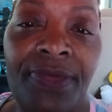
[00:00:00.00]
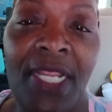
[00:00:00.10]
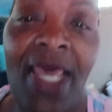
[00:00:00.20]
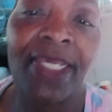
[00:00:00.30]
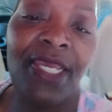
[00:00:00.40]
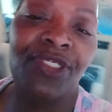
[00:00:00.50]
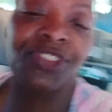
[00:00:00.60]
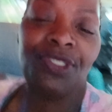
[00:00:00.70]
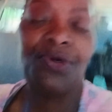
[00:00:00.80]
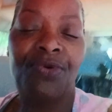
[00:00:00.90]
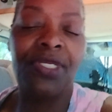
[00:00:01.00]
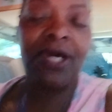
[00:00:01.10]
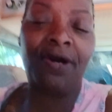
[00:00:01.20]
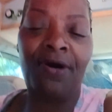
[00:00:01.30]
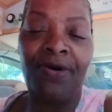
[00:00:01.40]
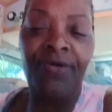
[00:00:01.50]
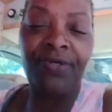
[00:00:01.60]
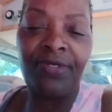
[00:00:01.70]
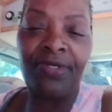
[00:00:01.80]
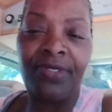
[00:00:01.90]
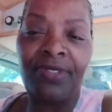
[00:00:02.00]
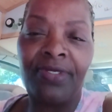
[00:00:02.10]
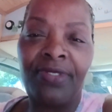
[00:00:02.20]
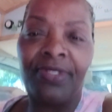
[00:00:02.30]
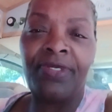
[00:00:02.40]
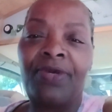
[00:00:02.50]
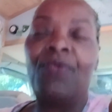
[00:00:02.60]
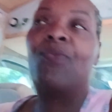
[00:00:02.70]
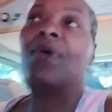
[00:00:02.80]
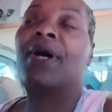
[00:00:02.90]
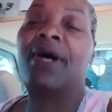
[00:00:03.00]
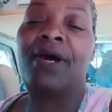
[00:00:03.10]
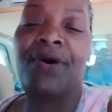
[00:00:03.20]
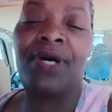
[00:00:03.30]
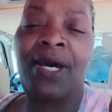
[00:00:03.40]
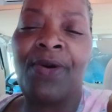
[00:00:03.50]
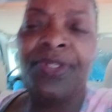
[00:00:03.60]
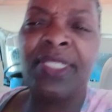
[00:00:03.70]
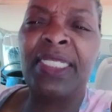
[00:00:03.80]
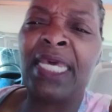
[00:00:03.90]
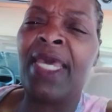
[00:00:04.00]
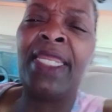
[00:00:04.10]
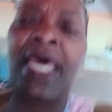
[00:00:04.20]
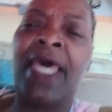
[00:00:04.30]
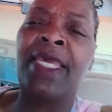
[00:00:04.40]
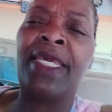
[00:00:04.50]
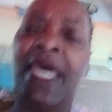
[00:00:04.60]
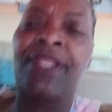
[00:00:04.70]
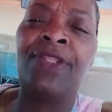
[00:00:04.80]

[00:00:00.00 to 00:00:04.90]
I can't show y'all. Wow. I ain't got